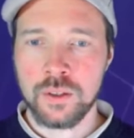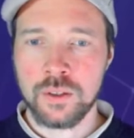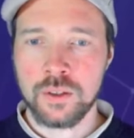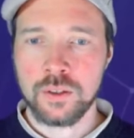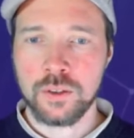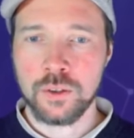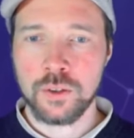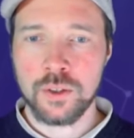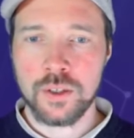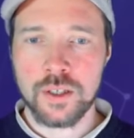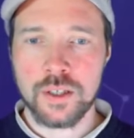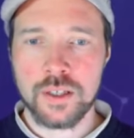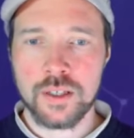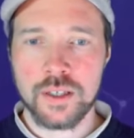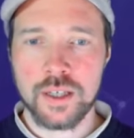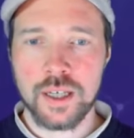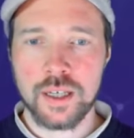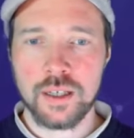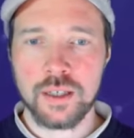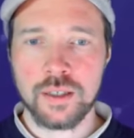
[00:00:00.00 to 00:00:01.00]
to the
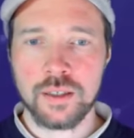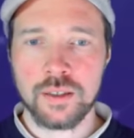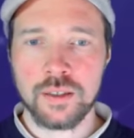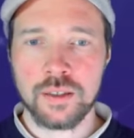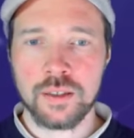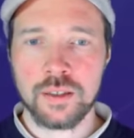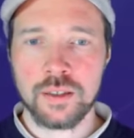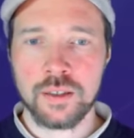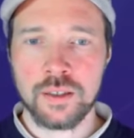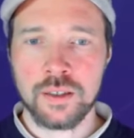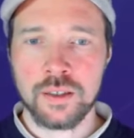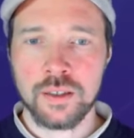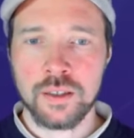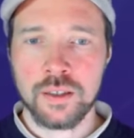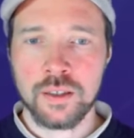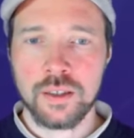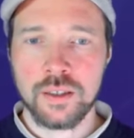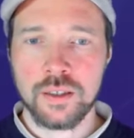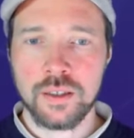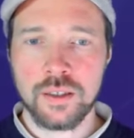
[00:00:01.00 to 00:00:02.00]
second
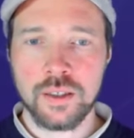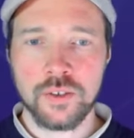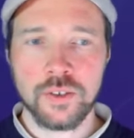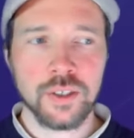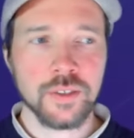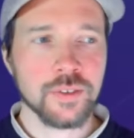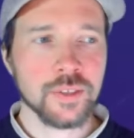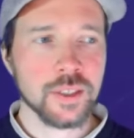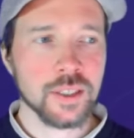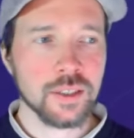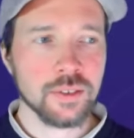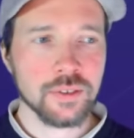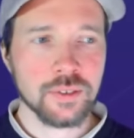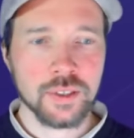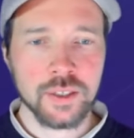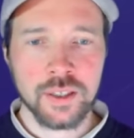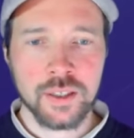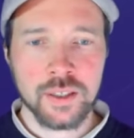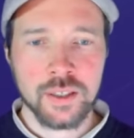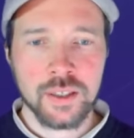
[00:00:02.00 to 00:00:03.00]
derivative.
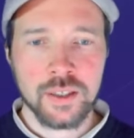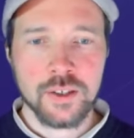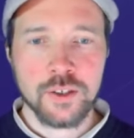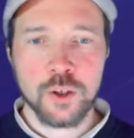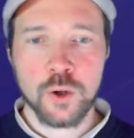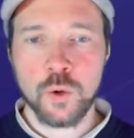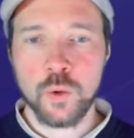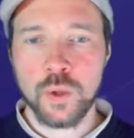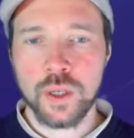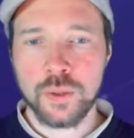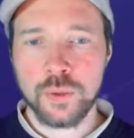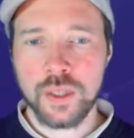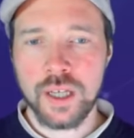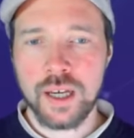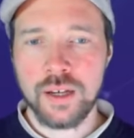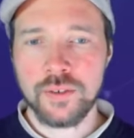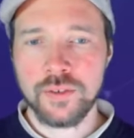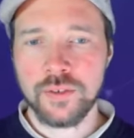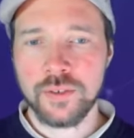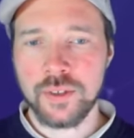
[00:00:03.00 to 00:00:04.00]
So when we
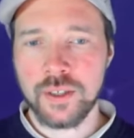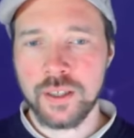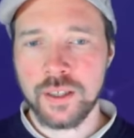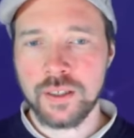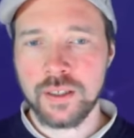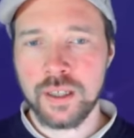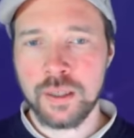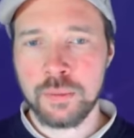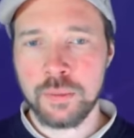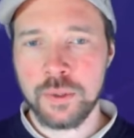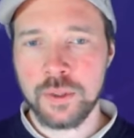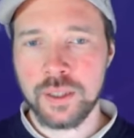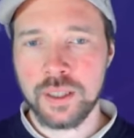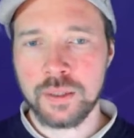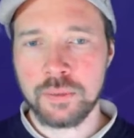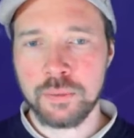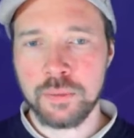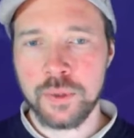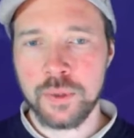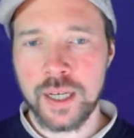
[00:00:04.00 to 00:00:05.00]
have a number
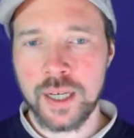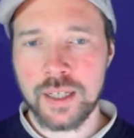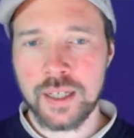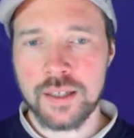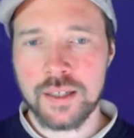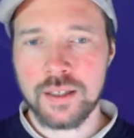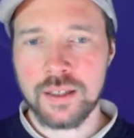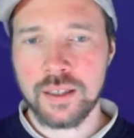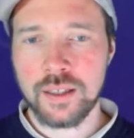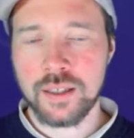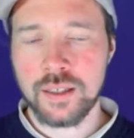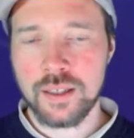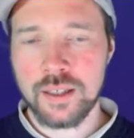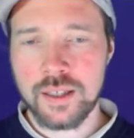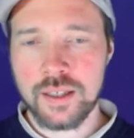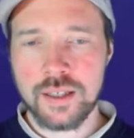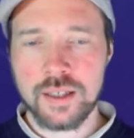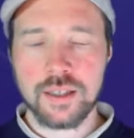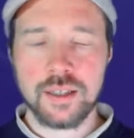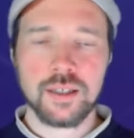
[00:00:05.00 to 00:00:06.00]
in brackets like
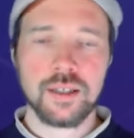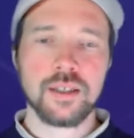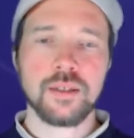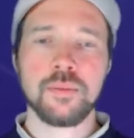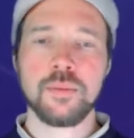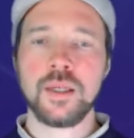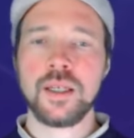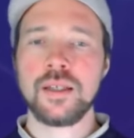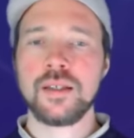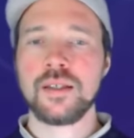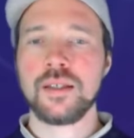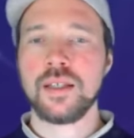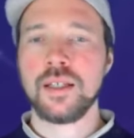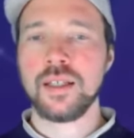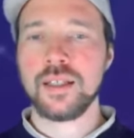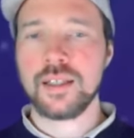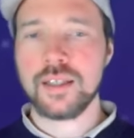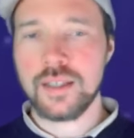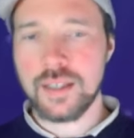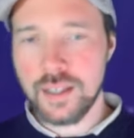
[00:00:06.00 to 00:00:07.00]
this, it means that
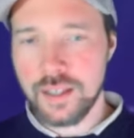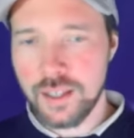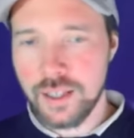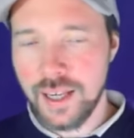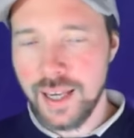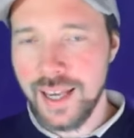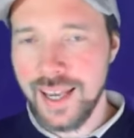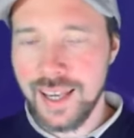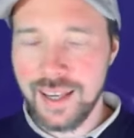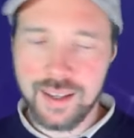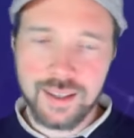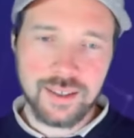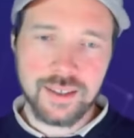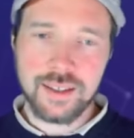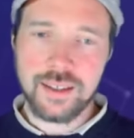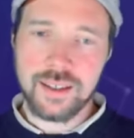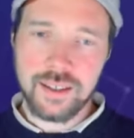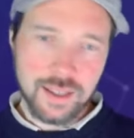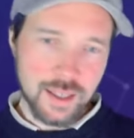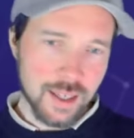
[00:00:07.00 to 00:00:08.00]
it's the
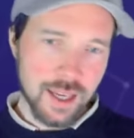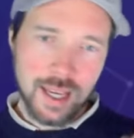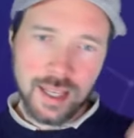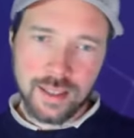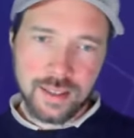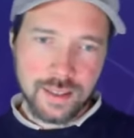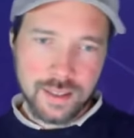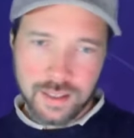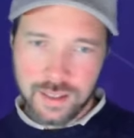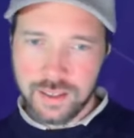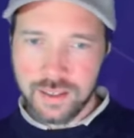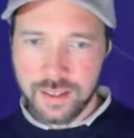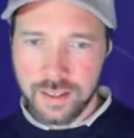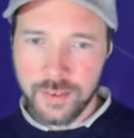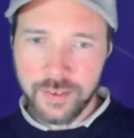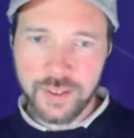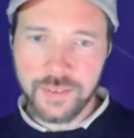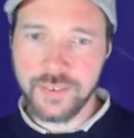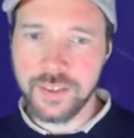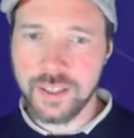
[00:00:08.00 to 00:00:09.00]
nth
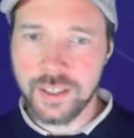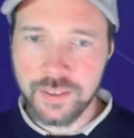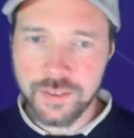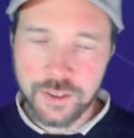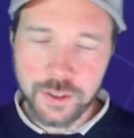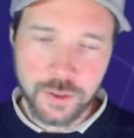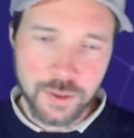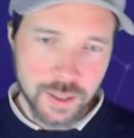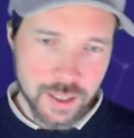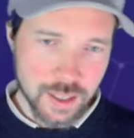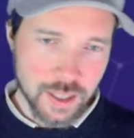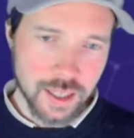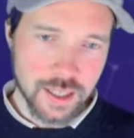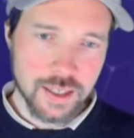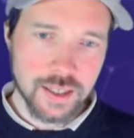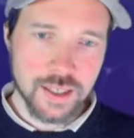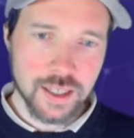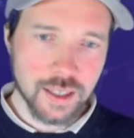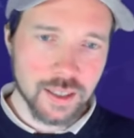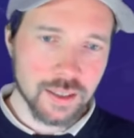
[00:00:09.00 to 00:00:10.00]
derivative. So in this case,
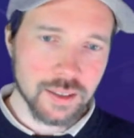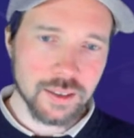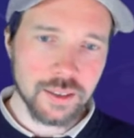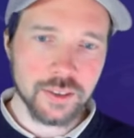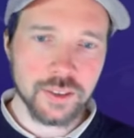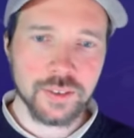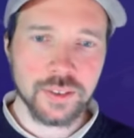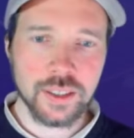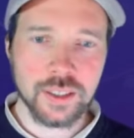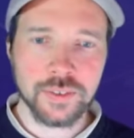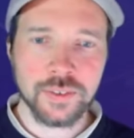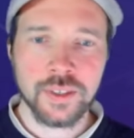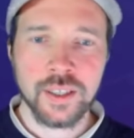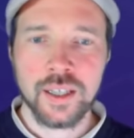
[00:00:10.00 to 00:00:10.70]
second derivative.